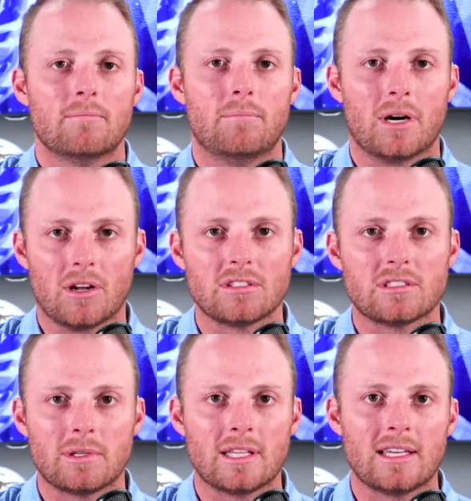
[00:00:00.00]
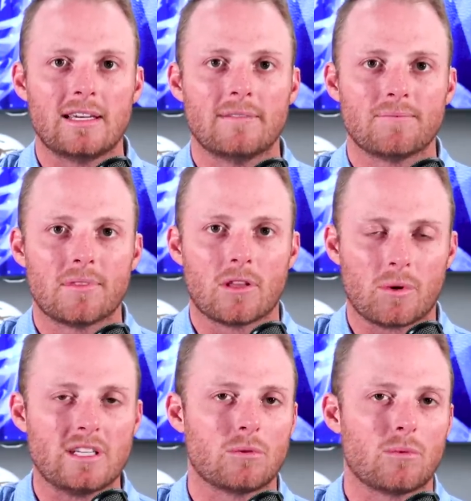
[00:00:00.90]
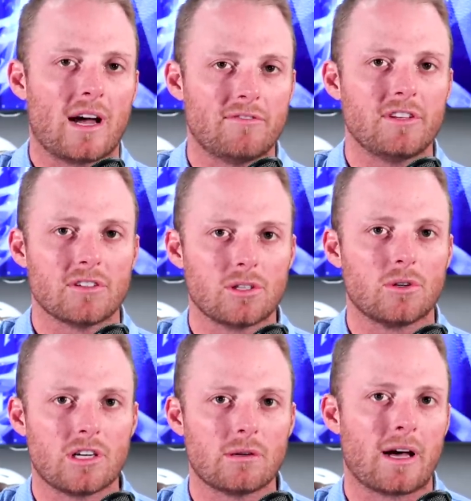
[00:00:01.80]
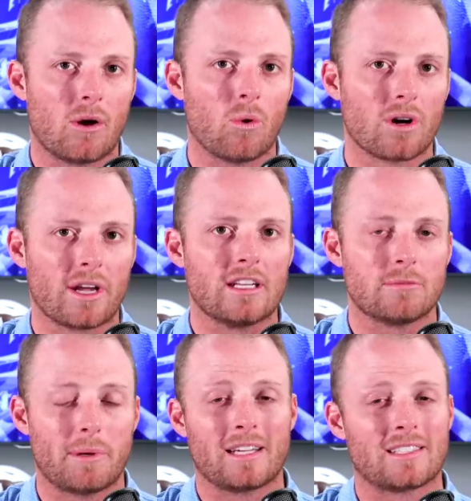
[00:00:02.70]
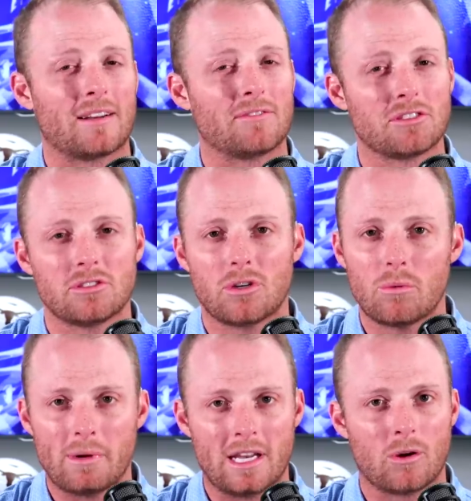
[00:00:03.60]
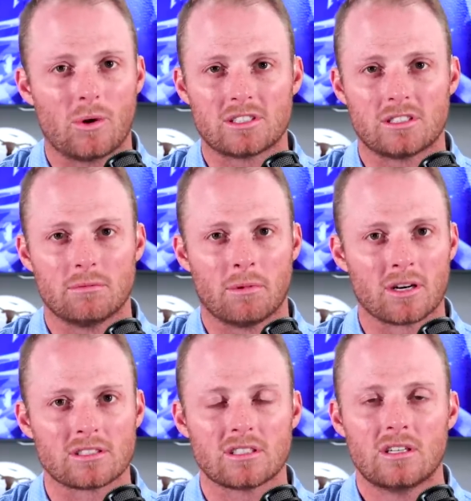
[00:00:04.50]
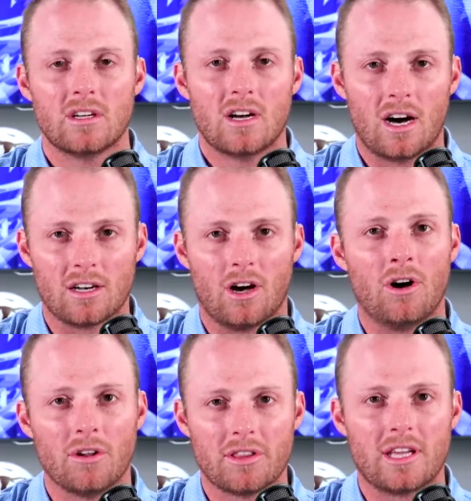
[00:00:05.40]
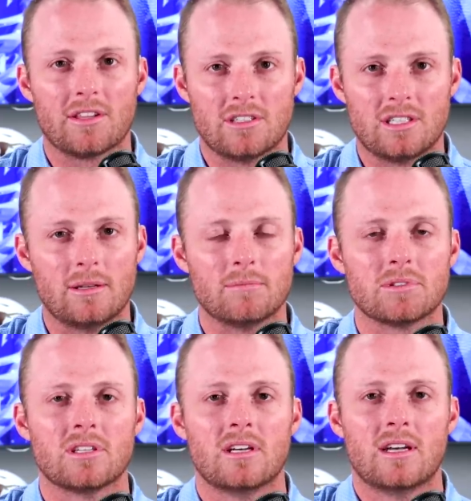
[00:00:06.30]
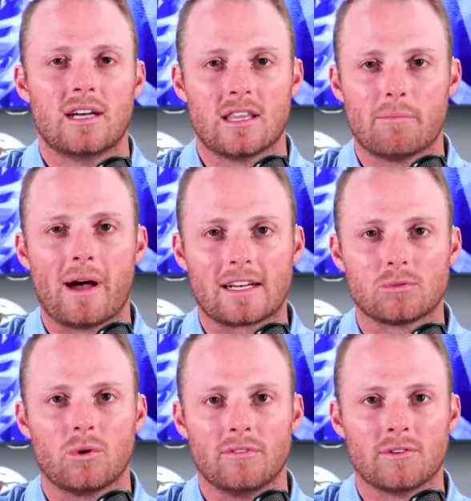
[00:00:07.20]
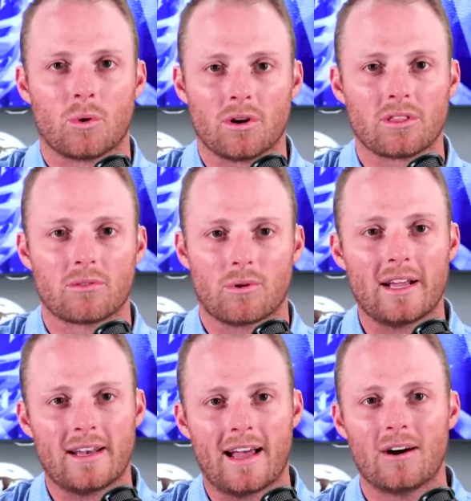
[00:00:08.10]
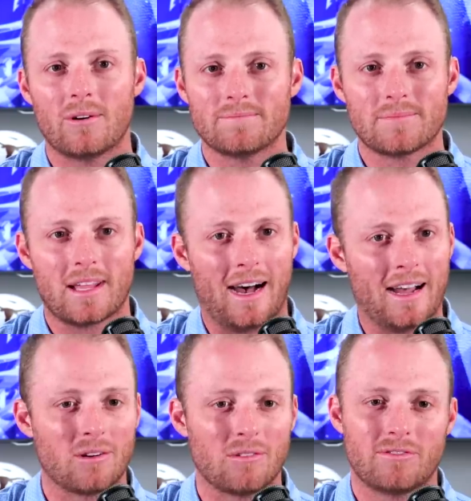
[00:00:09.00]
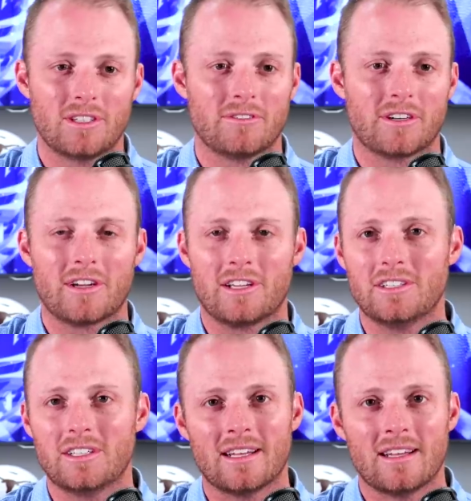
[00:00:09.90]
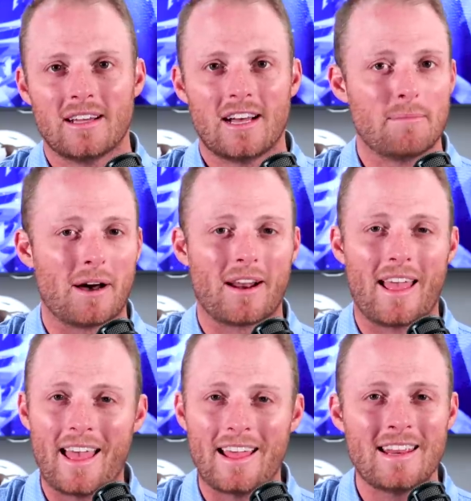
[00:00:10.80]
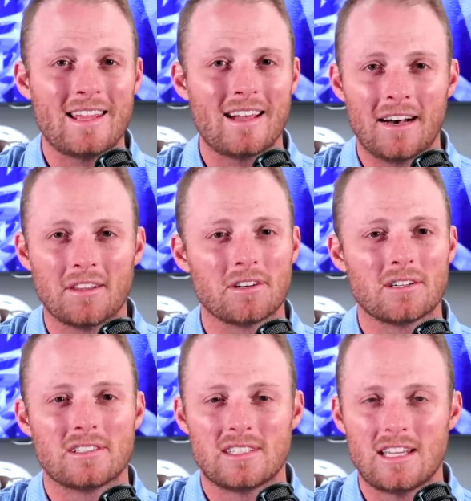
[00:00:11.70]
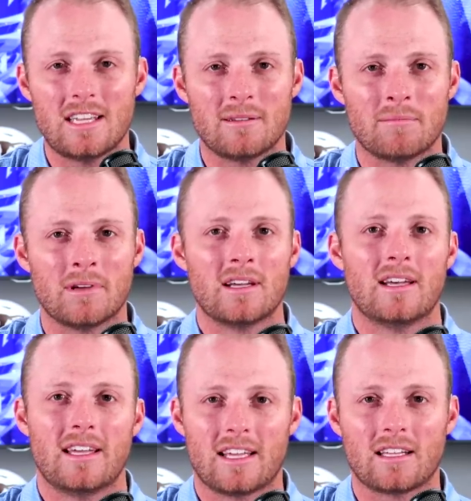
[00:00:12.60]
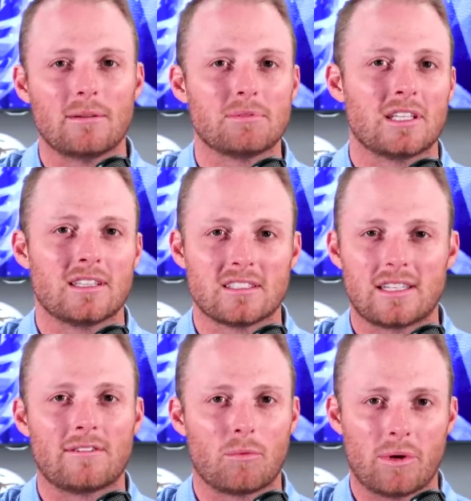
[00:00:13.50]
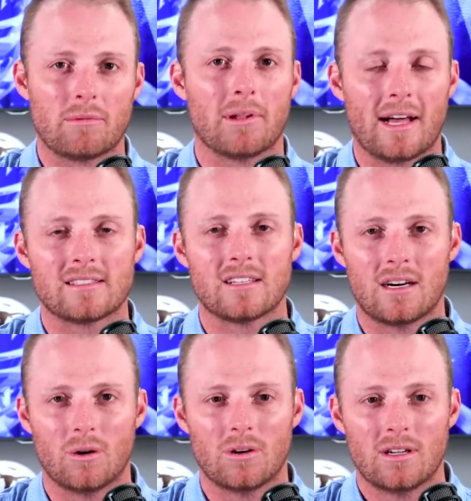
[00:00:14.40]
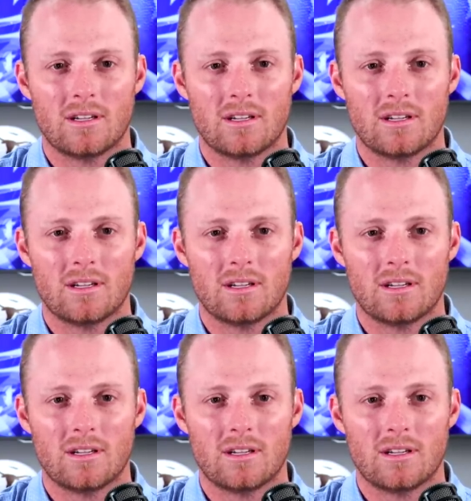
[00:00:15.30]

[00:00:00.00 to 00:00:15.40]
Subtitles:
But ultimately, the reason why I feel so good about Oregon is because I have so many question marks on all the other teams in the Pac-12 North. Right now, I don't feel very good about any other team eclipsing the 7-win plateau.